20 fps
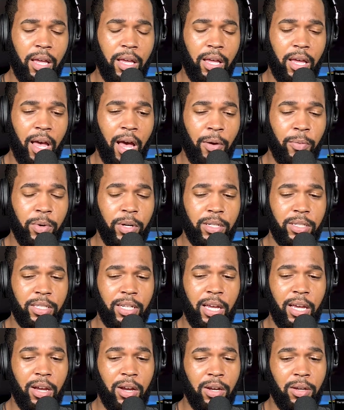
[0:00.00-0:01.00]
I will
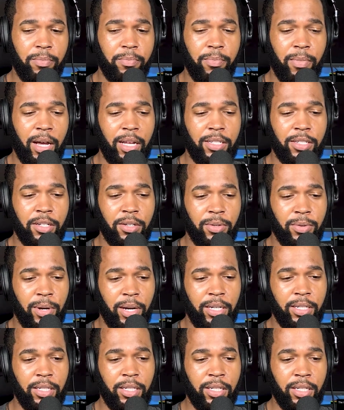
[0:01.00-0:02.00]
say my
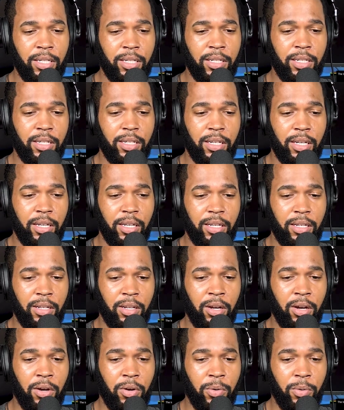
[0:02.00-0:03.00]
generation,
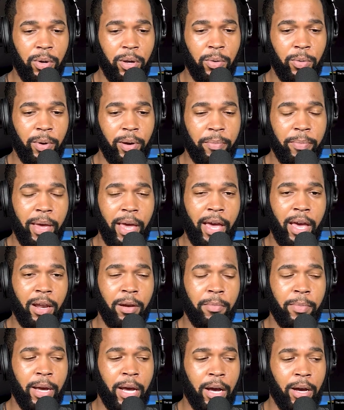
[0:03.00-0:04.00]
you know, we're bad
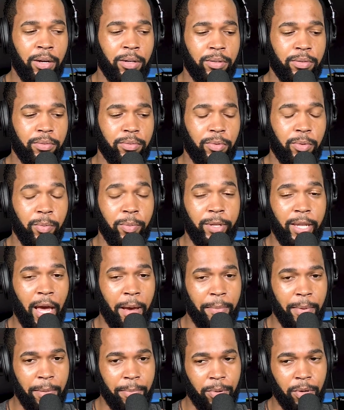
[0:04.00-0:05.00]
about, well,
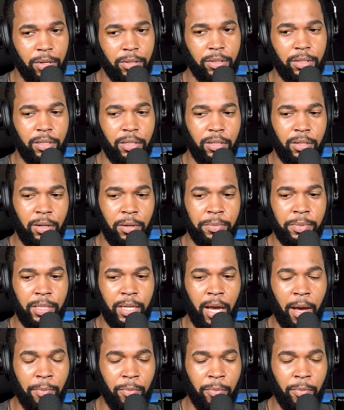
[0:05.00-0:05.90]
not me personally, you know what I'm saying?